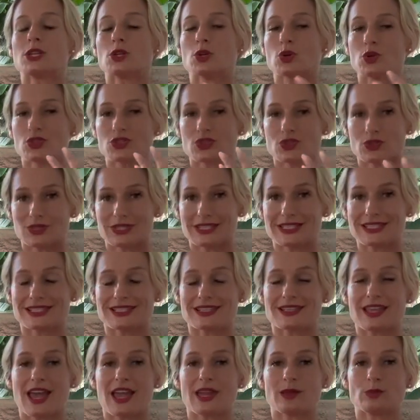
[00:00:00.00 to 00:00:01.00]
also needs
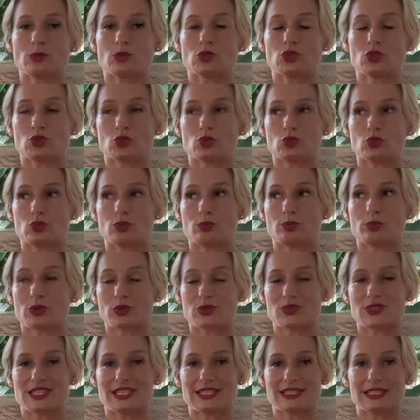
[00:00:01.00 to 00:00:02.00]
time to
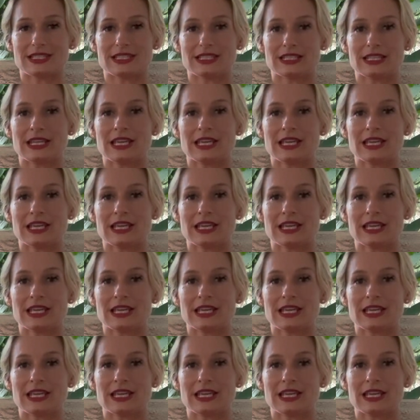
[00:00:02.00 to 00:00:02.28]
process it.